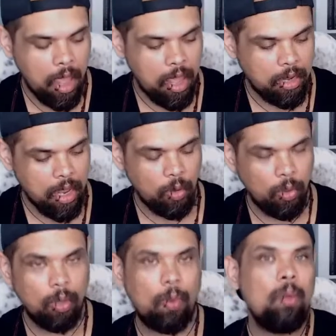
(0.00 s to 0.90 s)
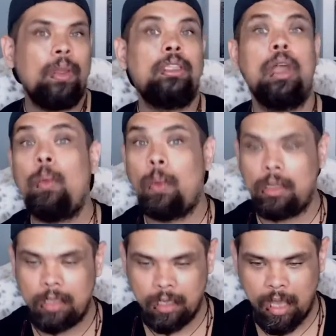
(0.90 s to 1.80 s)
and what we don't
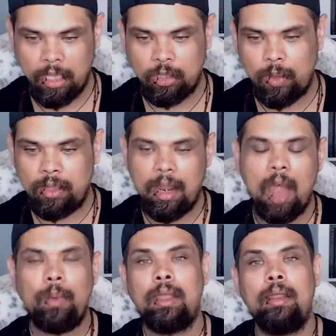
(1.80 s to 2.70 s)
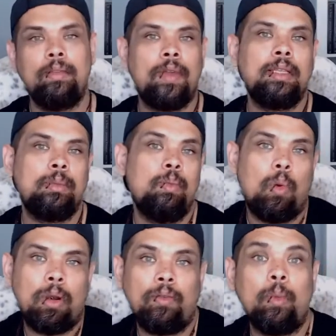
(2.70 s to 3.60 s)
want to engage with, and how we can invest in
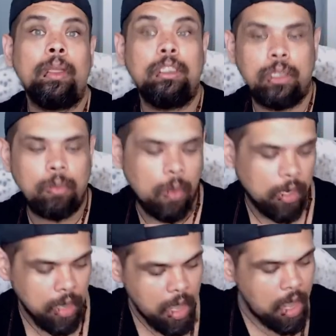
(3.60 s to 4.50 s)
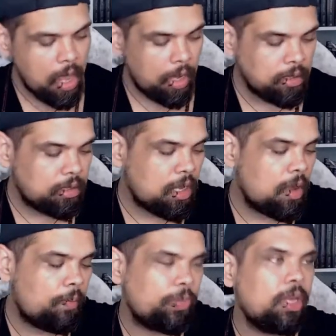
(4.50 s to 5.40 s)
more of what we do want. And
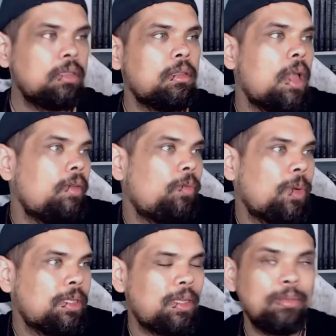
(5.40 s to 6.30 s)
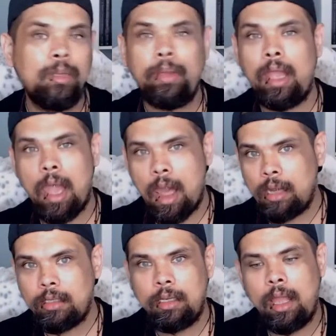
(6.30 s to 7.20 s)
so there's a life wisdom to be
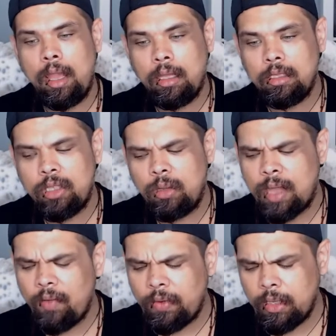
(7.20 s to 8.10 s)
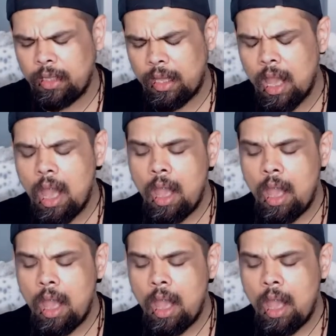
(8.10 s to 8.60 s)
had today. So definitely